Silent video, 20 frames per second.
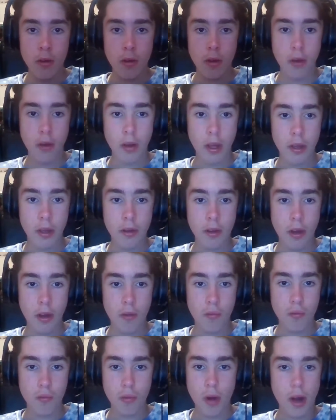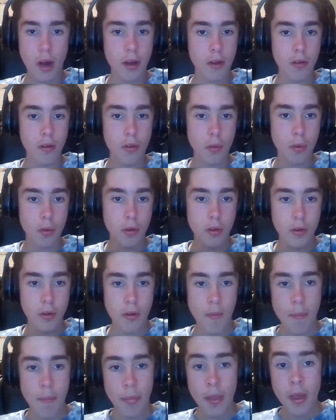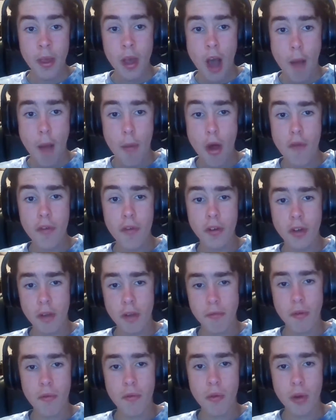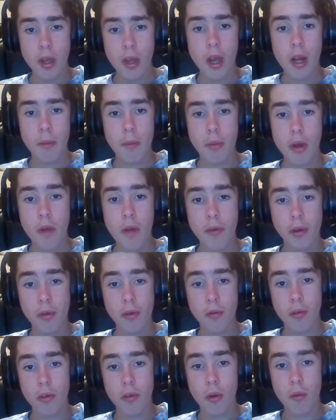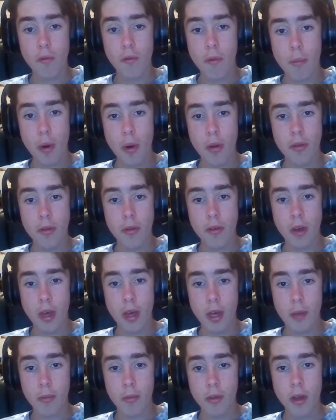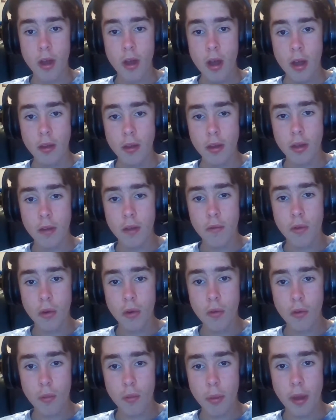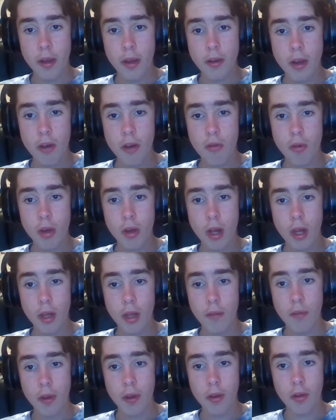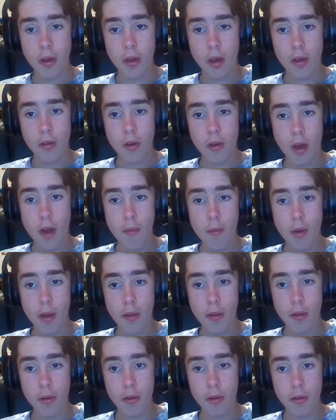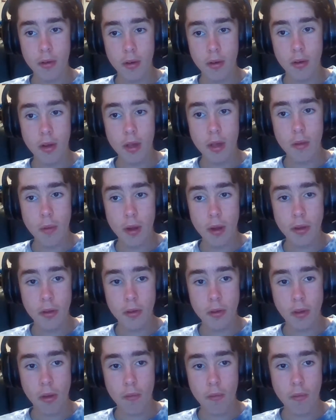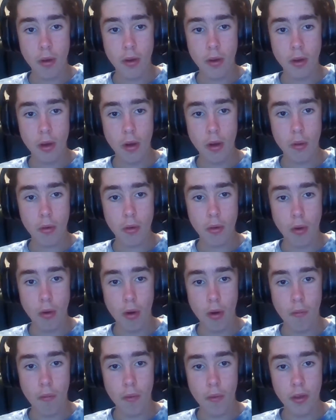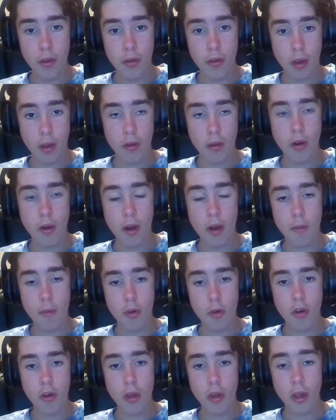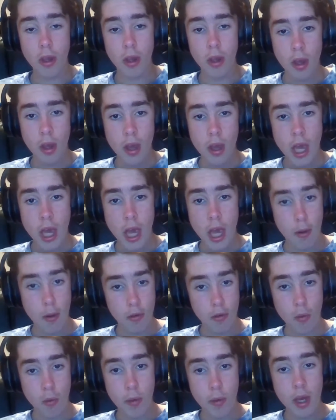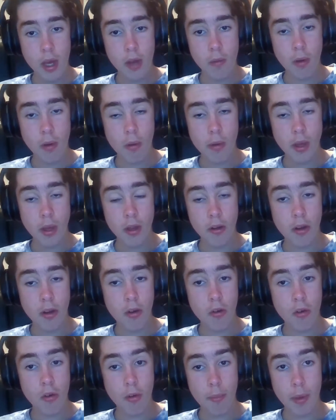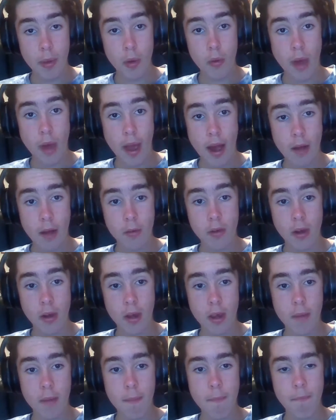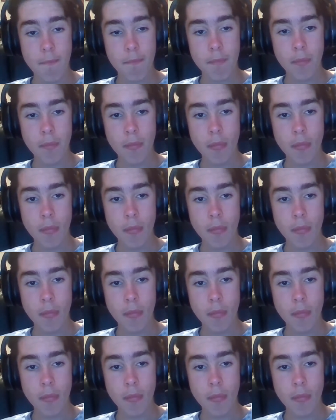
so let's get right into it. A perfect day for footy and a perfect result for both teams. The Div 2s played Gully for the second time, while the D1s confronted Golden Grove for the second time this year. It was a weekend where we continued to build our team.